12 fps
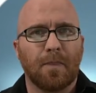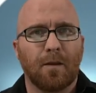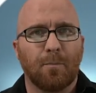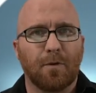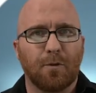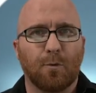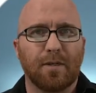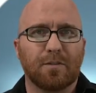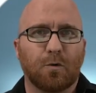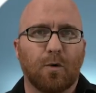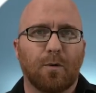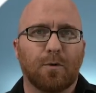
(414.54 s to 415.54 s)
But the red
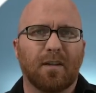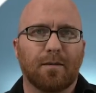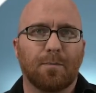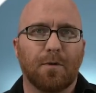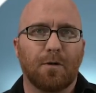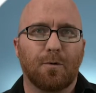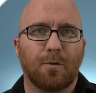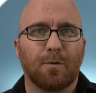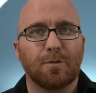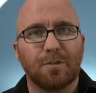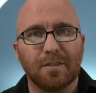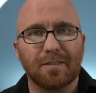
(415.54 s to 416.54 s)
square would let them know,
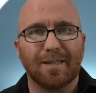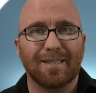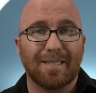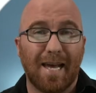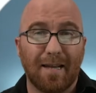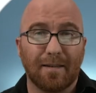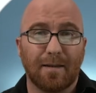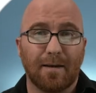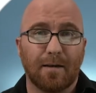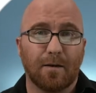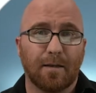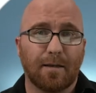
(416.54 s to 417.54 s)
just like a tally light
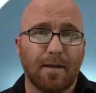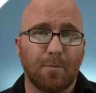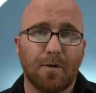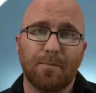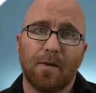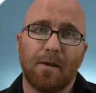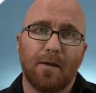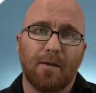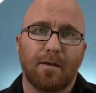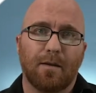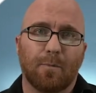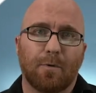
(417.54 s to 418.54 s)
on a camera
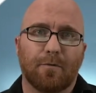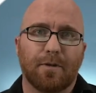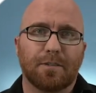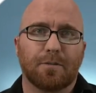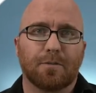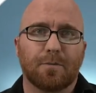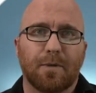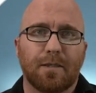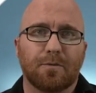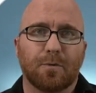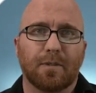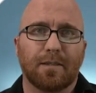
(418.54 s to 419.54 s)
in a professional
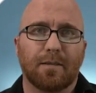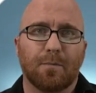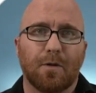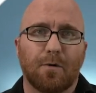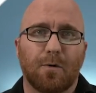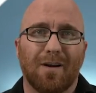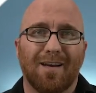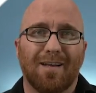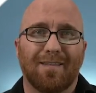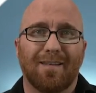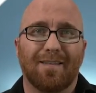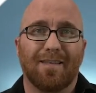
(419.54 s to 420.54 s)
space would let them know
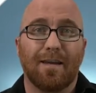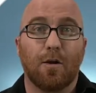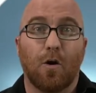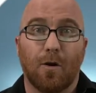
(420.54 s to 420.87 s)
that they are